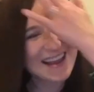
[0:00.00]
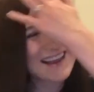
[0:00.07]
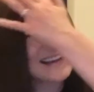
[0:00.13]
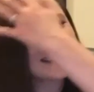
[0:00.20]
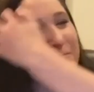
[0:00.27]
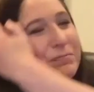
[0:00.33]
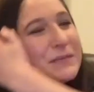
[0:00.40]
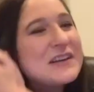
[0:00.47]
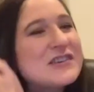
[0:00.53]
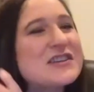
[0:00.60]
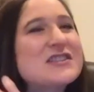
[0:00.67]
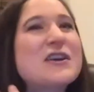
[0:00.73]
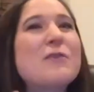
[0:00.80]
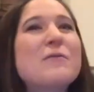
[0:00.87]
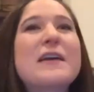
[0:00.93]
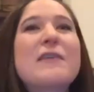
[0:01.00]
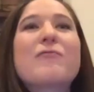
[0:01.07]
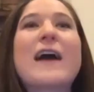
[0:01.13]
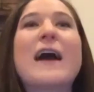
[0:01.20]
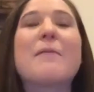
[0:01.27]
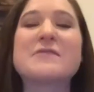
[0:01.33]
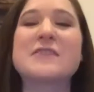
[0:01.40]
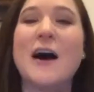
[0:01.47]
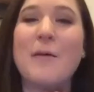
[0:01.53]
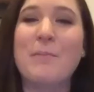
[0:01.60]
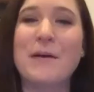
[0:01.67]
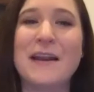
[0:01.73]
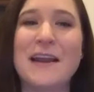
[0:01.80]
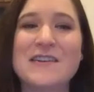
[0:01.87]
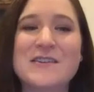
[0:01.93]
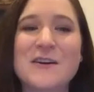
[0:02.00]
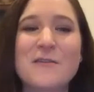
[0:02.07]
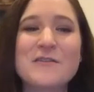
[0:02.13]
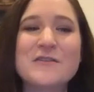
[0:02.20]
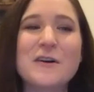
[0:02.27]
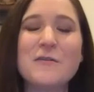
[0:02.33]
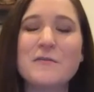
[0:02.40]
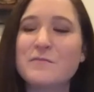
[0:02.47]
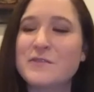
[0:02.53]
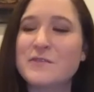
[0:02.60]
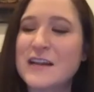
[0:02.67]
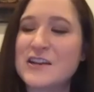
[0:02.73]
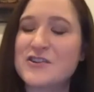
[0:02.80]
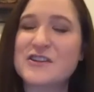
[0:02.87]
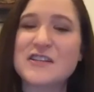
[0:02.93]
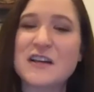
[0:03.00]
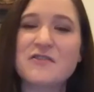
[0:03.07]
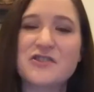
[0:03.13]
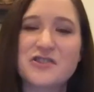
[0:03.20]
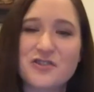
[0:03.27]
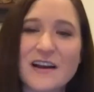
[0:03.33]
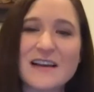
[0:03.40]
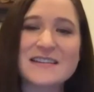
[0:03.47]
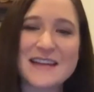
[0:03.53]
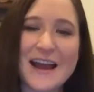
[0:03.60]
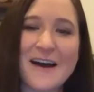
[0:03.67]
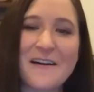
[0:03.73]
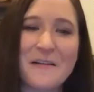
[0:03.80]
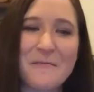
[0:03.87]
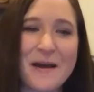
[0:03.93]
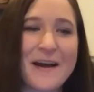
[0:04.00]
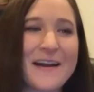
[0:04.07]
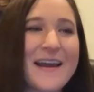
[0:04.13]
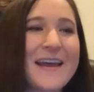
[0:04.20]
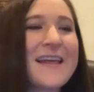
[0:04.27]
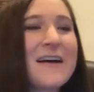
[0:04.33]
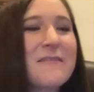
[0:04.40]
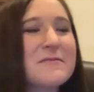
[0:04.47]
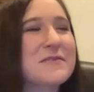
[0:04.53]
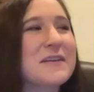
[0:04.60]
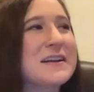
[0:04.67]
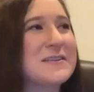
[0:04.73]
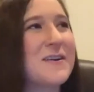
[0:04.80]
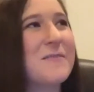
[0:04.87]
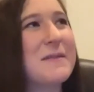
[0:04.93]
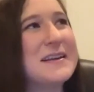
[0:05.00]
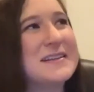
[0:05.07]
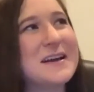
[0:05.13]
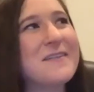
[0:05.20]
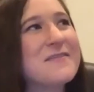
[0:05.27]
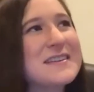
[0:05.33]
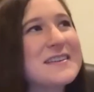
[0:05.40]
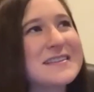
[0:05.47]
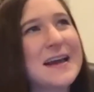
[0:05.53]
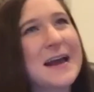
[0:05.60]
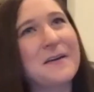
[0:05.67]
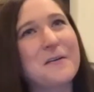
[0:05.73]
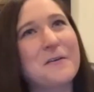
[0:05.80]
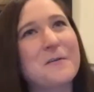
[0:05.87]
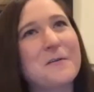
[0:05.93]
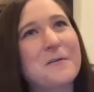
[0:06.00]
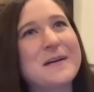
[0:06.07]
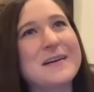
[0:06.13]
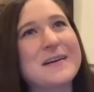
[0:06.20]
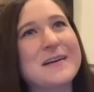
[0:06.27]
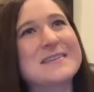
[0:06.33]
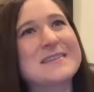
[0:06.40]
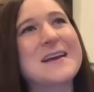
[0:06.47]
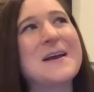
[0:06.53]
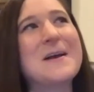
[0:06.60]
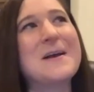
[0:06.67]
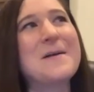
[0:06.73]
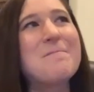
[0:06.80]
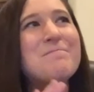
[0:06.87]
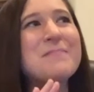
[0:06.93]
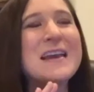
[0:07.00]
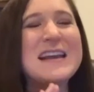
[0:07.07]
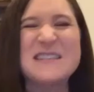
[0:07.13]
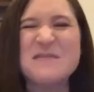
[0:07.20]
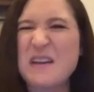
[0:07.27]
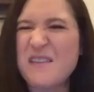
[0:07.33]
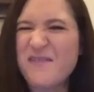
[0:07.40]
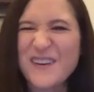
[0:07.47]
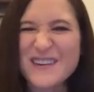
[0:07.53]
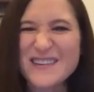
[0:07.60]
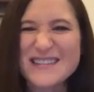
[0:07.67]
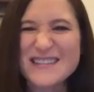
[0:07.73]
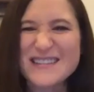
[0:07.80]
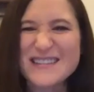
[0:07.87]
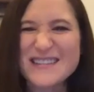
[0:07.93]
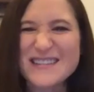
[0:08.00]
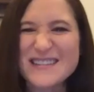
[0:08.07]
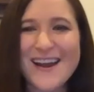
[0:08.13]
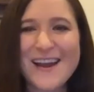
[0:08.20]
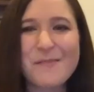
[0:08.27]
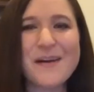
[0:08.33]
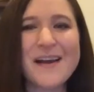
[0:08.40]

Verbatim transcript: he said, please just don't get wrapped up in it. Don't don't get yourself stressed out about it. And that was what I told myself this cycle was it's my first time.